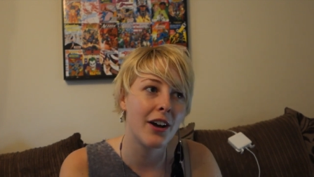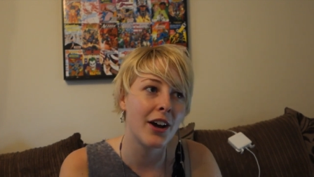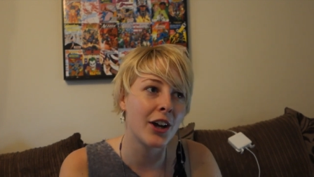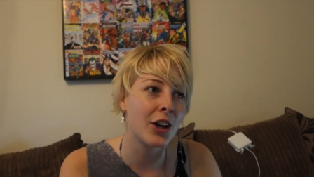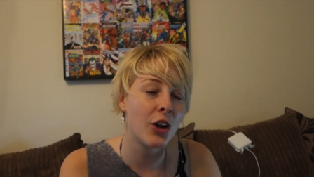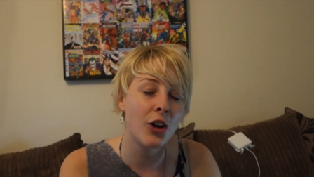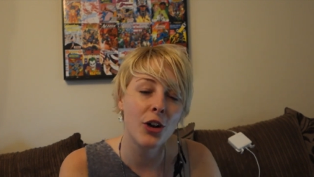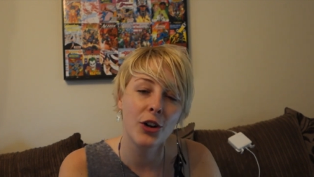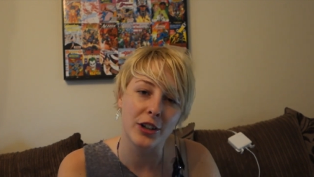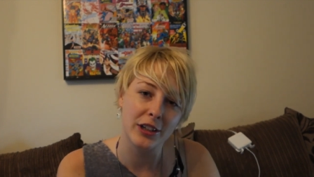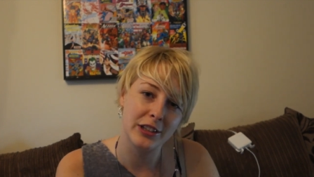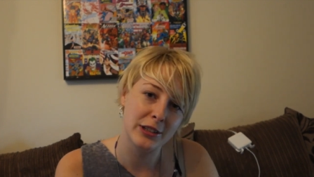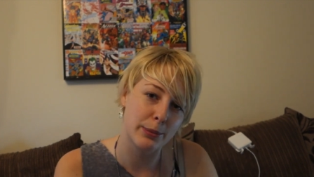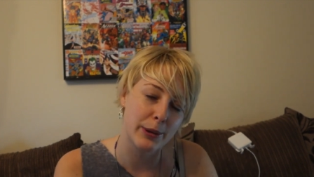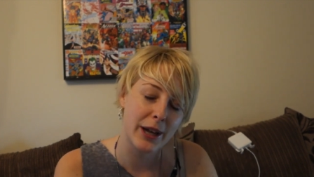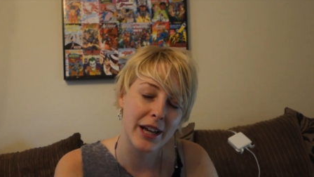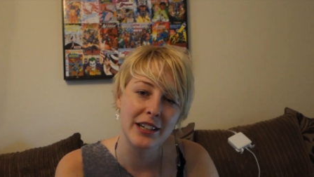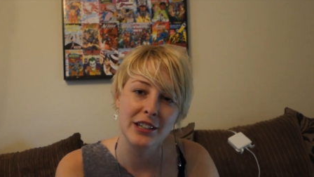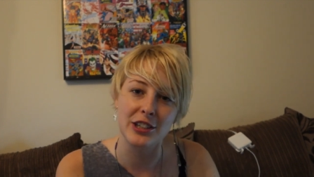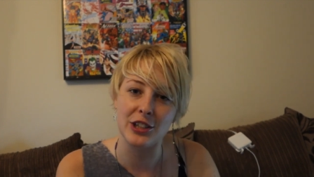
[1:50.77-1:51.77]
I can't
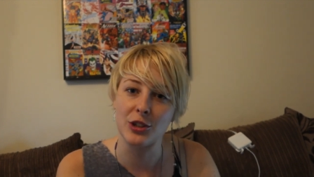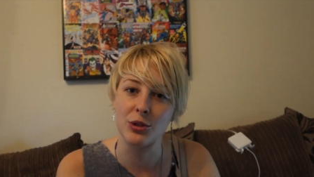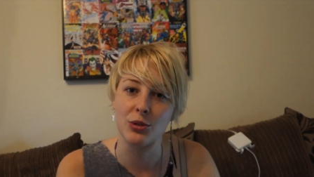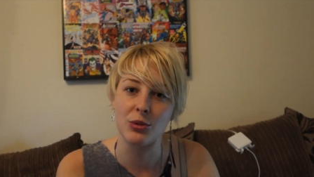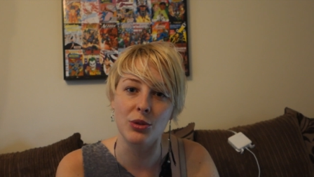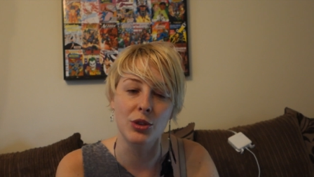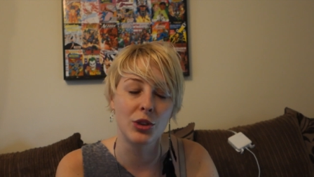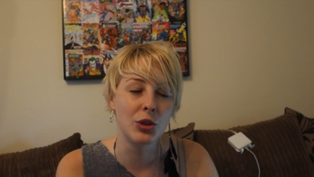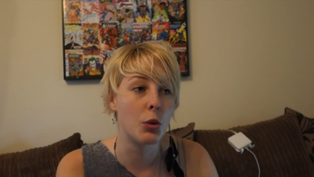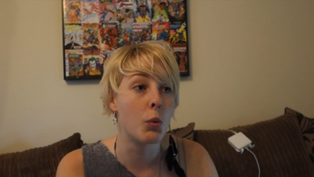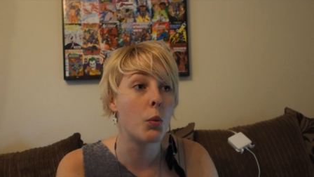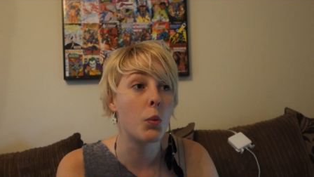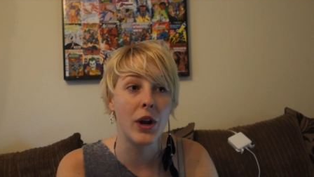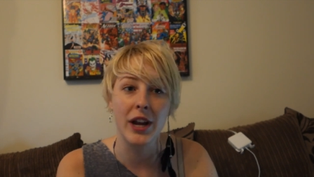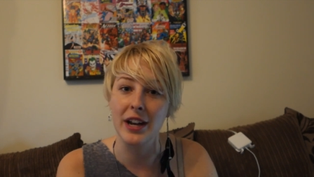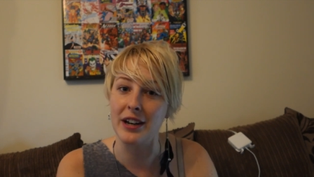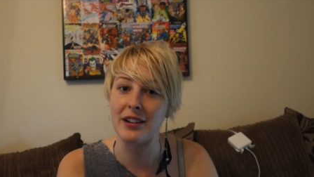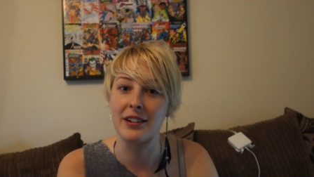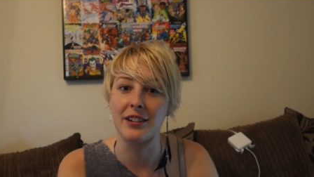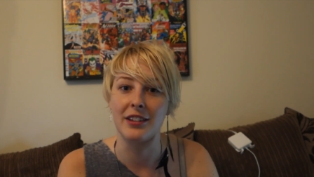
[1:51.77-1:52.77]
explain to you the
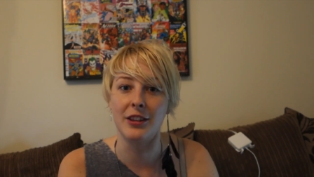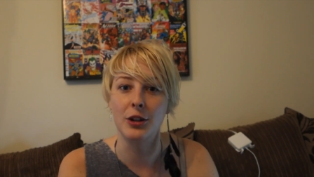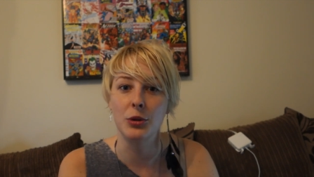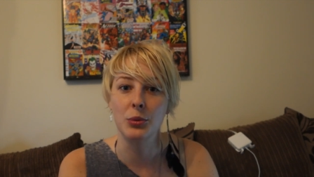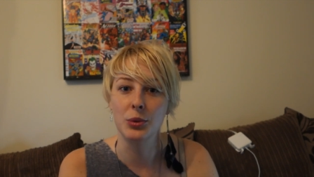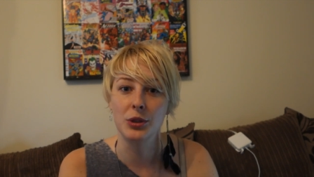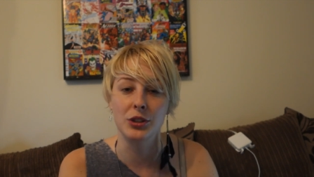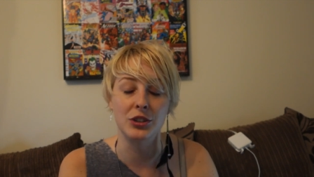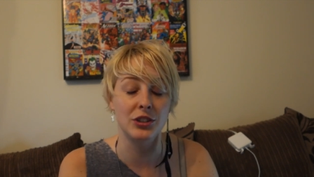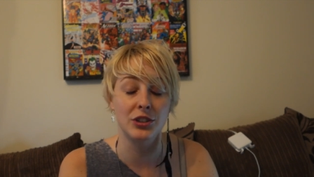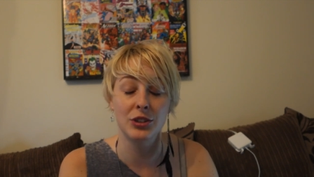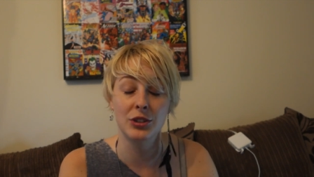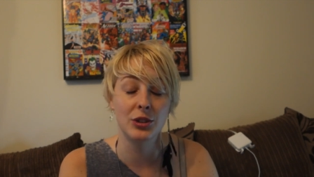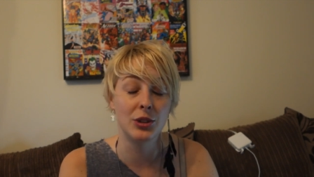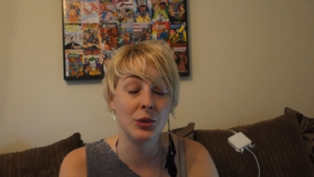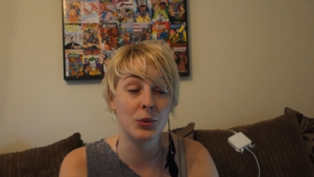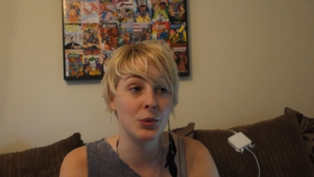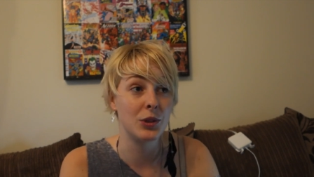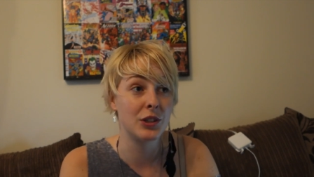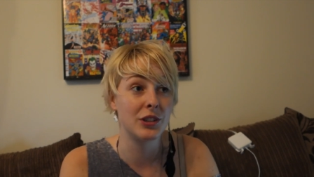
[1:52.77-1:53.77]
wind that was
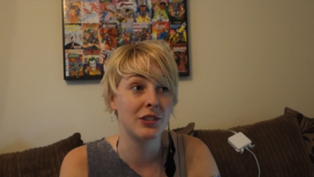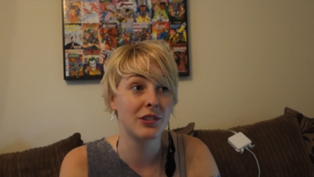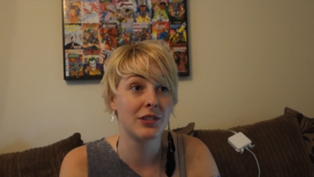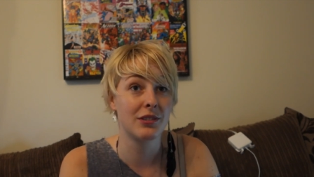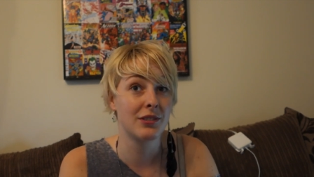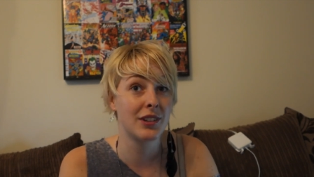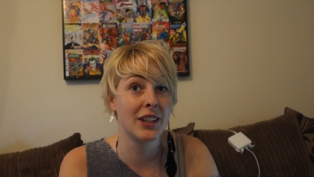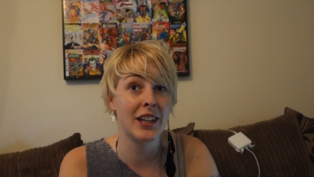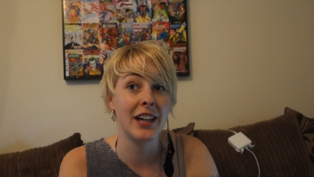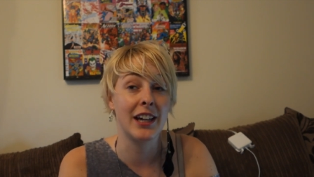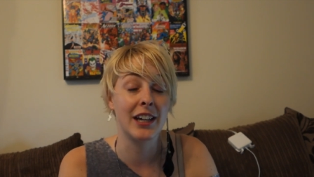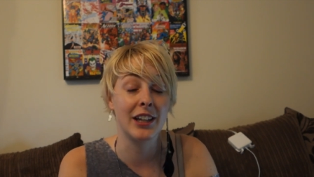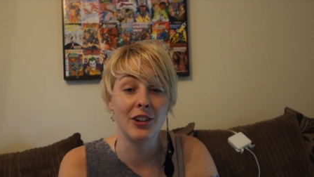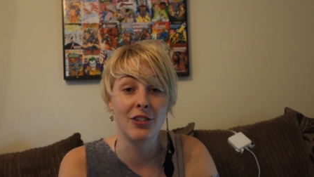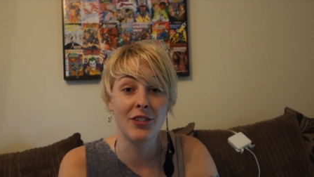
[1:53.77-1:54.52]
that was kicking